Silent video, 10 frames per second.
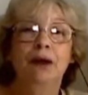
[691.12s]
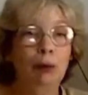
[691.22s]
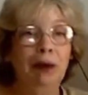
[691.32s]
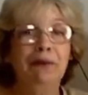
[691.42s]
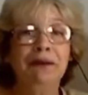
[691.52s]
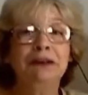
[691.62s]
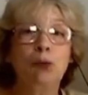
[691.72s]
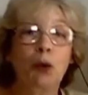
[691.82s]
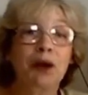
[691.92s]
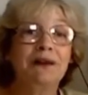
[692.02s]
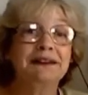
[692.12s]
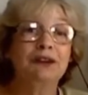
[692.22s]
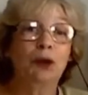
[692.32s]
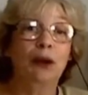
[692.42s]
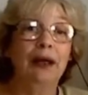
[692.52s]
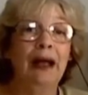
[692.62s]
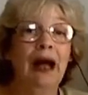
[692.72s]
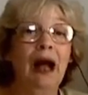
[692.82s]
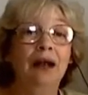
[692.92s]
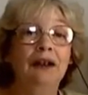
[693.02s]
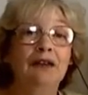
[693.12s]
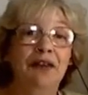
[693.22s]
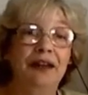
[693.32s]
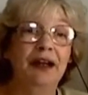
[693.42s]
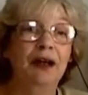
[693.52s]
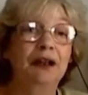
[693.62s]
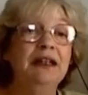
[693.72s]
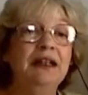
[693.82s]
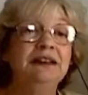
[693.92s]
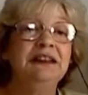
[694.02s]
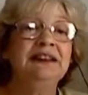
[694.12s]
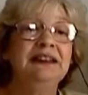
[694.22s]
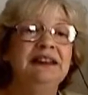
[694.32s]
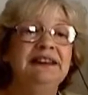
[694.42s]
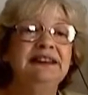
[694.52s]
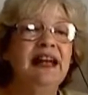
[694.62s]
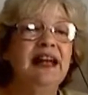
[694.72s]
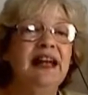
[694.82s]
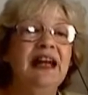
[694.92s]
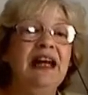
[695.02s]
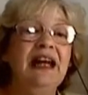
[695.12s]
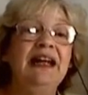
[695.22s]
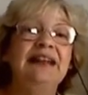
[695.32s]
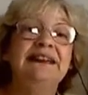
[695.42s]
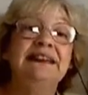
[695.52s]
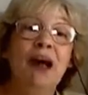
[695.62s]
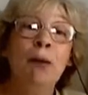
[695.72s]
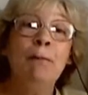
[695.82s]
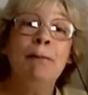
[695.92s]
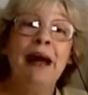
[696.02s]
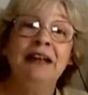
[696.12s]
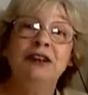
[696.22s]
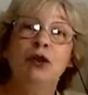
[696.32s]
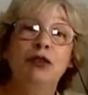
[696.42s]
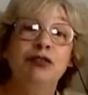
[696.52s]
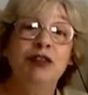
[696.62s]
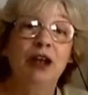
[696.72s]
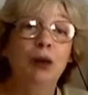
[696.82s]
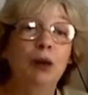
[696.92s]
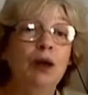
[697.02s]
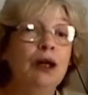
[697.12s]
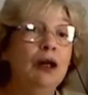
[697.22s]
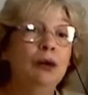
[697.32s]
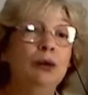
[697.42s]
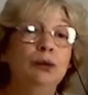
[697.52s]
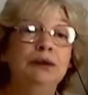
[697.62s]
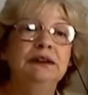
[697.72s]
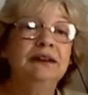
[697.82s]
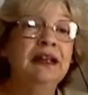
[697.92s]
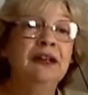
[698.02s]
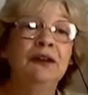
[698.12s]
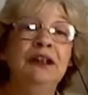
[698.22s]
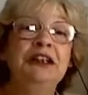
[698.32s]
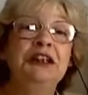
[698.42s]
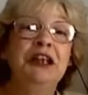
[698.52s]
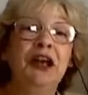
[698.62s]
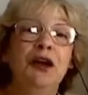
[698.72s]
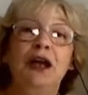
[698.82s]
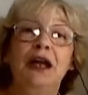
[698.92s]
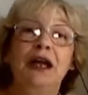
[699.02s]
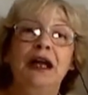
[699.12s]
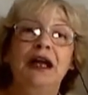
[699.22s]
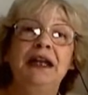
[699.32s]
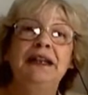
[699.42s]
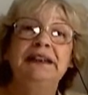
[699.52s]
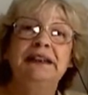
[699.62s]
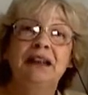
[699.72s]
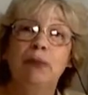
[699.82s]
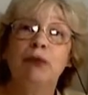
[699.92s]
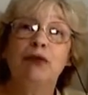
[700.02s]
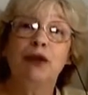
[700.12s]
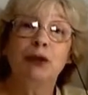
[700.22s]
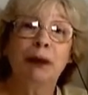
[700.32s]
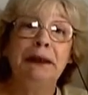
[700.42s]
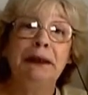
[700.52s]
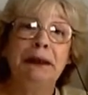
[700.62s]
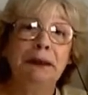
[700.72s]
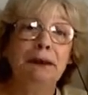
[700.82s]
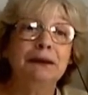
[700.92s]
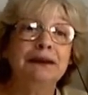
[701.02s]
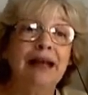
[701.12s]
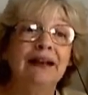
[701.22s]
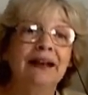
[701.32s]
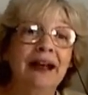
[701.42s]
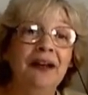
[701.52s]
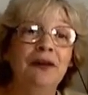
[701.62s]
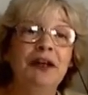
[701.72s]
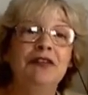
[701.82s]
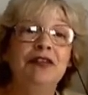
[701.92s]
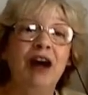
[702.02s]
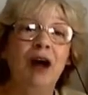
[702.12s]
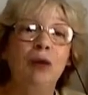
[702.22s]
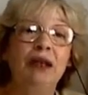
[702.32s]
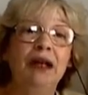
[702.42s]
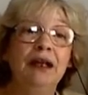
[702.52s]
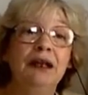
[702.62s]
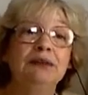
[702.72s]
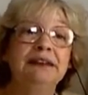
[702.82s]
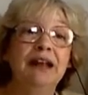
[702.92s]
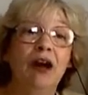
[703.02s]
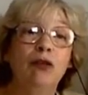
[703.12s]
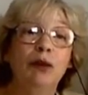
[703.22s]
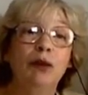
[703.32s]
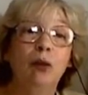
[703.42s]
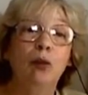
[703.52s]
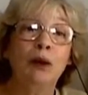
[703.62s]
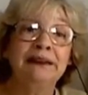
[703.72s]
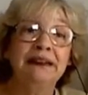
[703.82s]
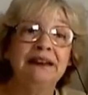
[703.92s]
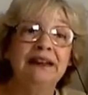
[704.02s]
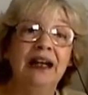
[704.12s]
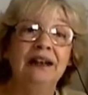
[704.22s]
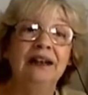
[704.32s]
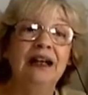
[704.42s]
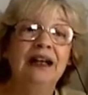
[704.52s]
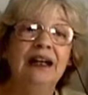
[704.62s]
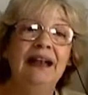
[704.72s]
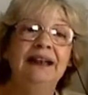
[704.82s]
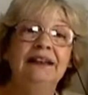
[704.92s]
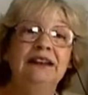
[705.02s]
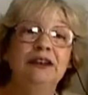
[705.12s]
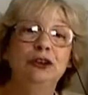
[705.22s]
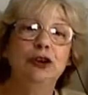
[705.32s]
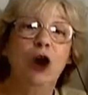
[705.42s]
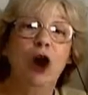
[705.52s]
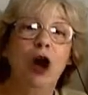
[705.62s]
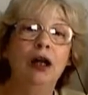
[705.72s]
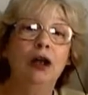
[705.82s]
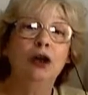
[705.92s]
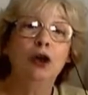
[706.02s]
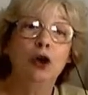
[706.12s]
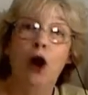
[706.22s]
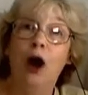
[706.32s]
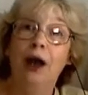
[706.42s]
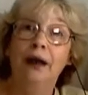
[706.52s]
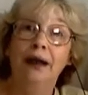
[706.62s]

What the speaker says: Well, there's more to this story, and I'll leave you there, just to say, in some magical fellow whose liquor he shared, he slept for 20 years, and later he found himself with a rusted gun and his dog gone,